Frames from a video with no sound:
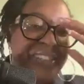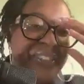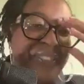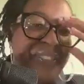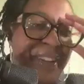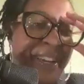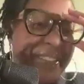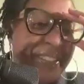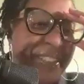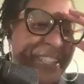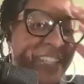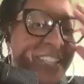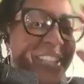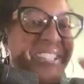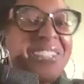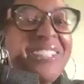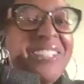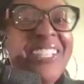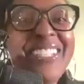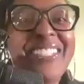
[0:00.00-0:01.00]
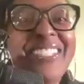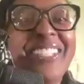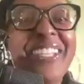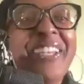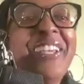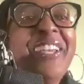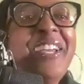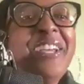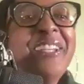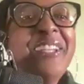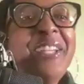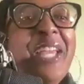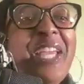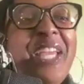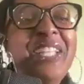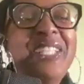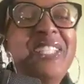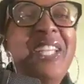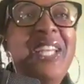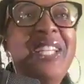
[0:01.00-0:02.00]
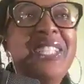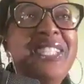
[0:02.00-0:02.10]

underground dealer. Listen, it's